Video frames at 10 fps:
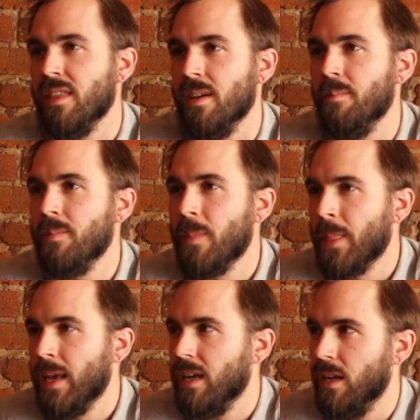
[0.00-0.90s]
them.
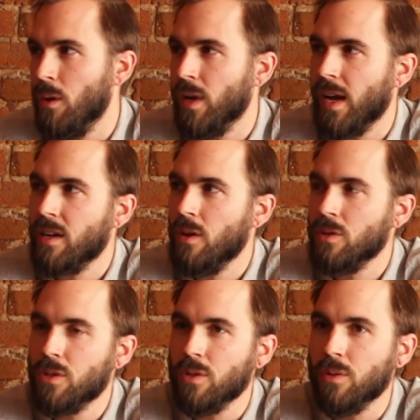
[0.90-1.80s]
You know, when I go
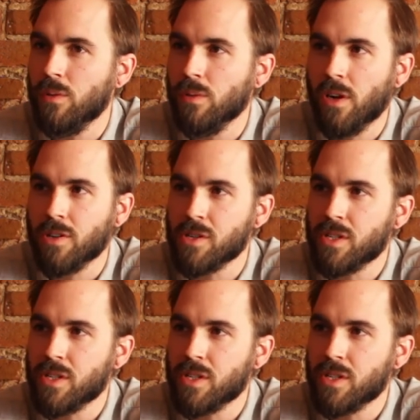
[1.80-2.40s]
to larger